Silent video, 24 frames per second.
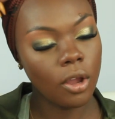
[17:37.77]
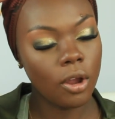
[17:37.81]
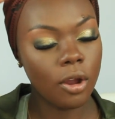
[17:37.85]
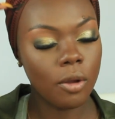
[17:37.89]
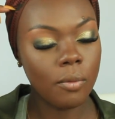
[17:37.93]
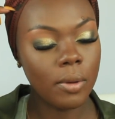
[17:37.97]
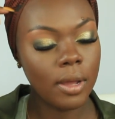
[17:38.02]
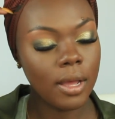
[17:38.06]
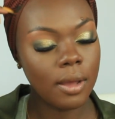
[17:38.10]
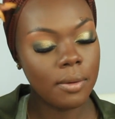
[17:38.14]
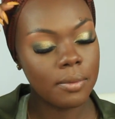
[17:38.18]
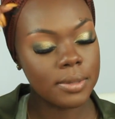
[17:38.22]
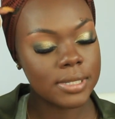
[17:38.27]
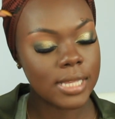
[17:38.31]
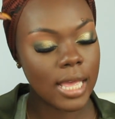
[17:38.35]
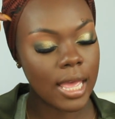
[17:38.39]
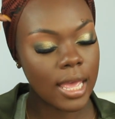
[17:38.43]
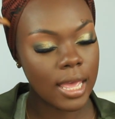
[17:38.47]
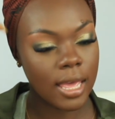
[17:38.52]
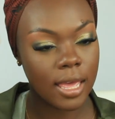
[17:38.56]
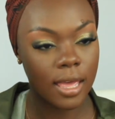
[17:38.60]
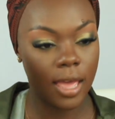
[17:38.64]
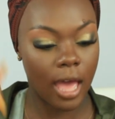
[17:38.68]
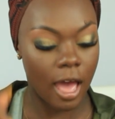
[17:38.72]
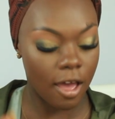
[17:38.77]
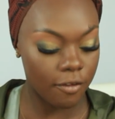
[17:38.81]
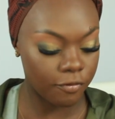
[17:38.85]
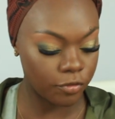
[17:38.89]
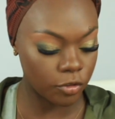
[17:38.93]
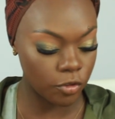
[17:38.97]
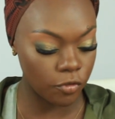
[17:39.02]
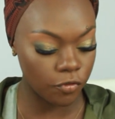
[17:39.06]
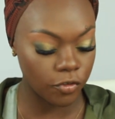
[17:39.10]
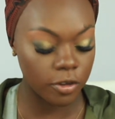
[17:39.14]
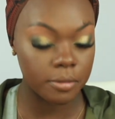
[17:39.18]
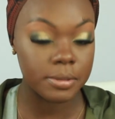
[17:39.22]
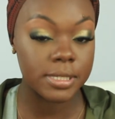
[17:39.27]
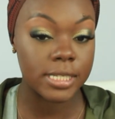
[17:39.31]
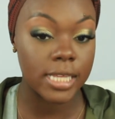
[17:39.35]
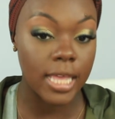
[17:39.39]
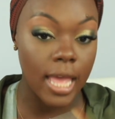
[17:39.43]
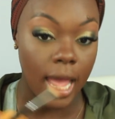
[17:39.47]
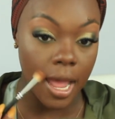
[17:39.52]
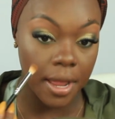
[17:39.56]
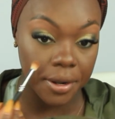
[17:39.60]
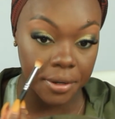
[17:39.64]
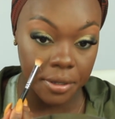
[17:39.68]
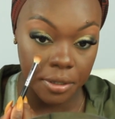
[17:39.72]
where was I at? I flew from
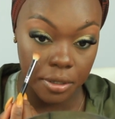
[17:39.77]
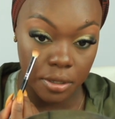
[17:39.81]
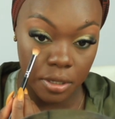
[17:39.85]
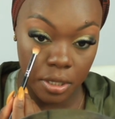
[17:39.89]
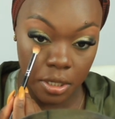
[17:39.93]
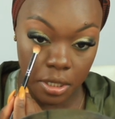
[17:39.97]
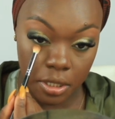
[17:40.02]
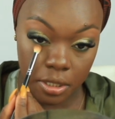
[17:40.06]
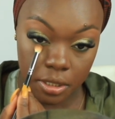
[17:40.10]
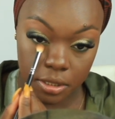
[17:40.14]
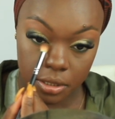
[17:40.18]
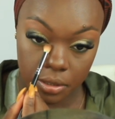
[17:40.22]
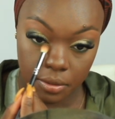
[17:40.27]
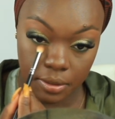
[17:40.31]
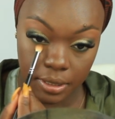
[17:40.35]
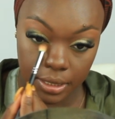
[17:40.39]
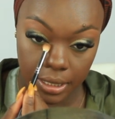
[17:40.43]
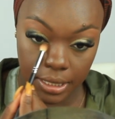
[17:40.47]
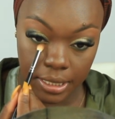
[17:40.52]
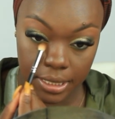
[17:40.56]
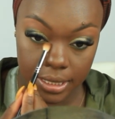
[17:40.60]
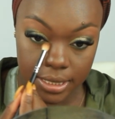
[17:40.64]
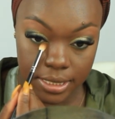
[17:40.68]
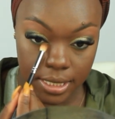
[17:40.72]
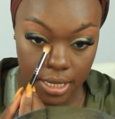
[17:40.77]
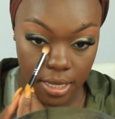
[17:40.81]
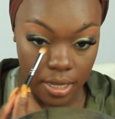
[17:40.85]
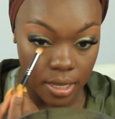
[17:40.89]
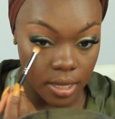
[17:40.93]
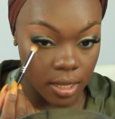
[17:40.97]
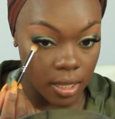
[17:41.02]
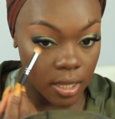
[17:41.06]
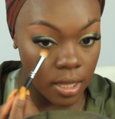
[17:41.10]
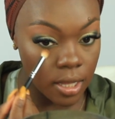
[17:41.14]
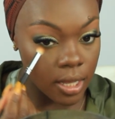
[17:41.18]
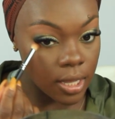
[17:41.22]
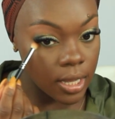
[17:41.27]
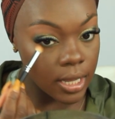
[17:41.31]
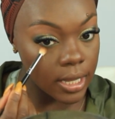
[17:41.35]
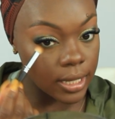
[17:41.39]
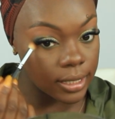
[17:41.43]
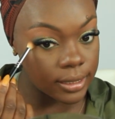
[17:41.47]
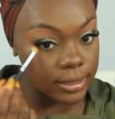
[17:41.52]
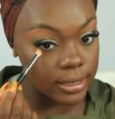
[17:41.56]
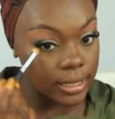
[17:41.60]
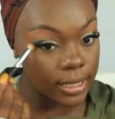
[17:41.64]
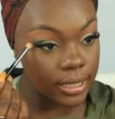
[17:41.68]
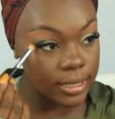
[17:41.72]
Seattle to Atlanta
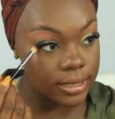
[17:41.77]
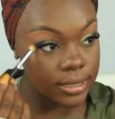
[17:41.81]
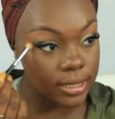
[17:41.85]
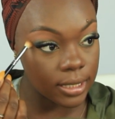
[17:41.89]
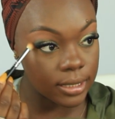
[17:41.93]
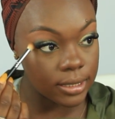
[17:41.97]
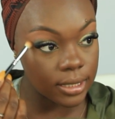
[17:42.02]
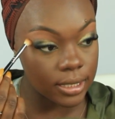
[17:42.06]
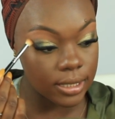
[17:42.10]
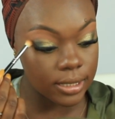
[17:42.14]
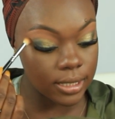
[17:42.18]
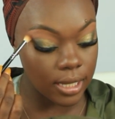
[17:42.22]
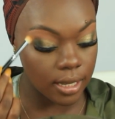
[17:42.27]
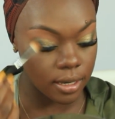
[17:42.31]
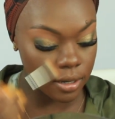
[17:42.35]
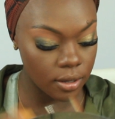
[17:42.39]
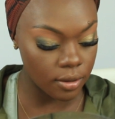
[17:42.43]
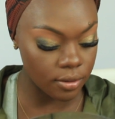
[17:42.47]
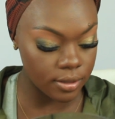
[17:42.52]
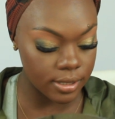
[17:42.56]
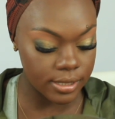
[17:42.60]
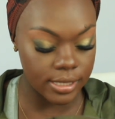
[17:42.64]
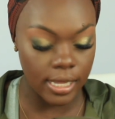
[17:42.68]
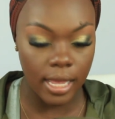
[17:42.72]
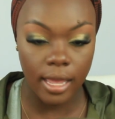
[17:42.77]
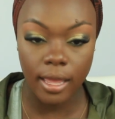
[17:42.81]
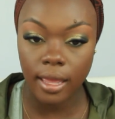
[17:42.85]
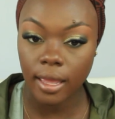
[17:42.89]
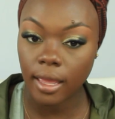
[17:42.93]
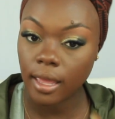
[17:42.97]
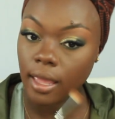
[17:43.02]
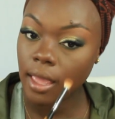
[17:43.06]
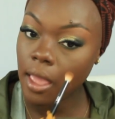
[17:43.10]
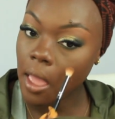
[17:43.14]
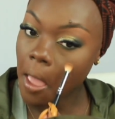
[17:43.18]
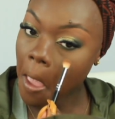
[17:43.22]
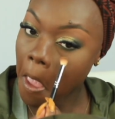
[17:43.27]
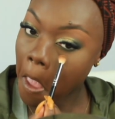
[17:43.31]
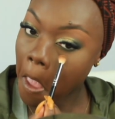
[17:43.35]
to San Jose,